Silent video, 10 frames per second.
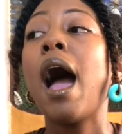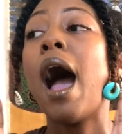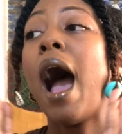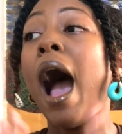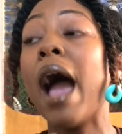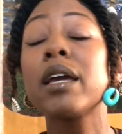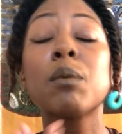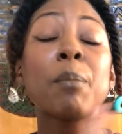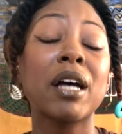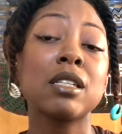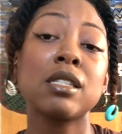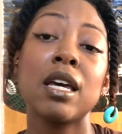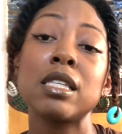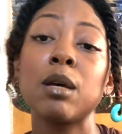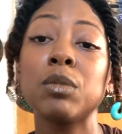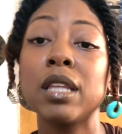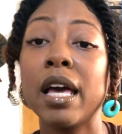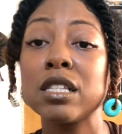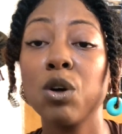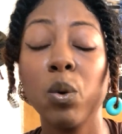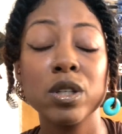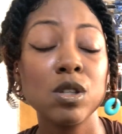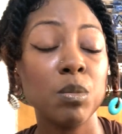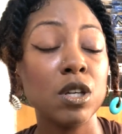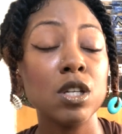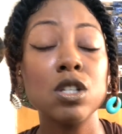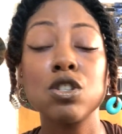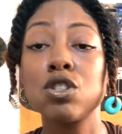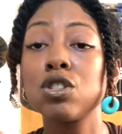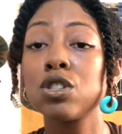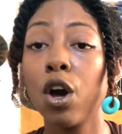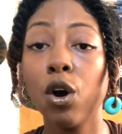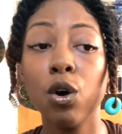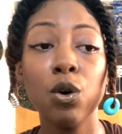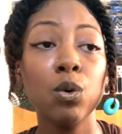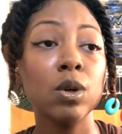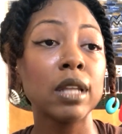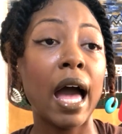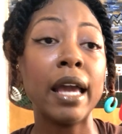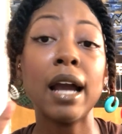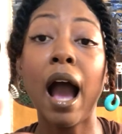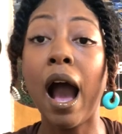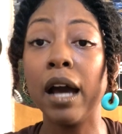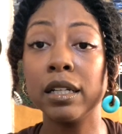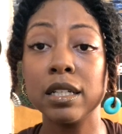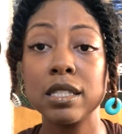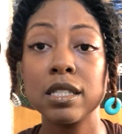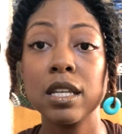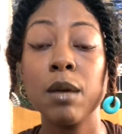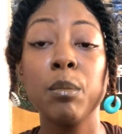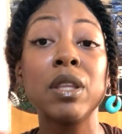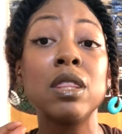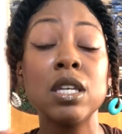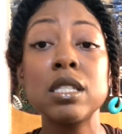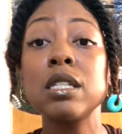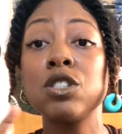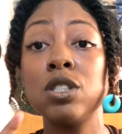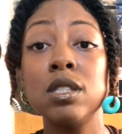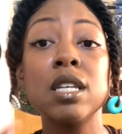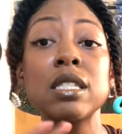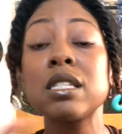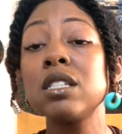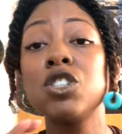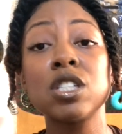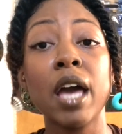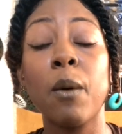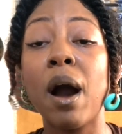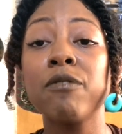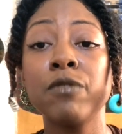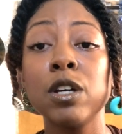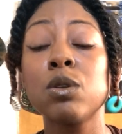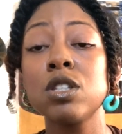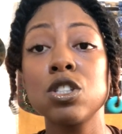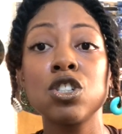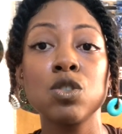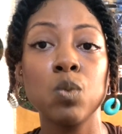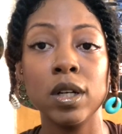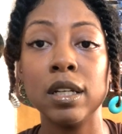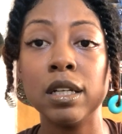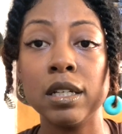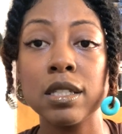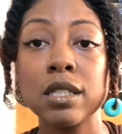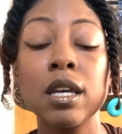I am about to say something that is going to be so honest, but this isn't just how I feel. This is just what it is.